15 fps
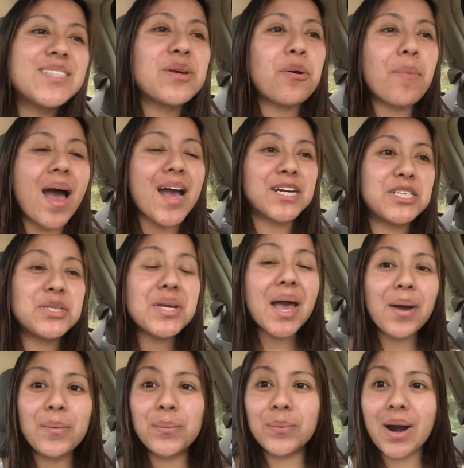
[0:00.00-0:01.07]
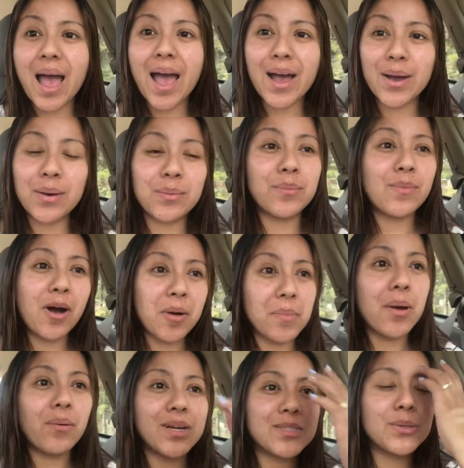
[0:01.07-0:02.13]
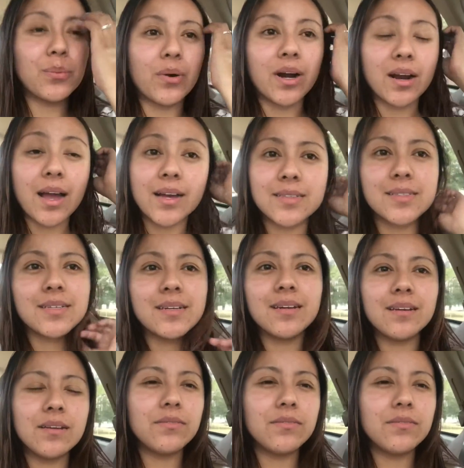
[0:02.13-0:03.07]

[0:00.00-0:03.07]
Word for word: so i'm actually i um on my way to work i didn't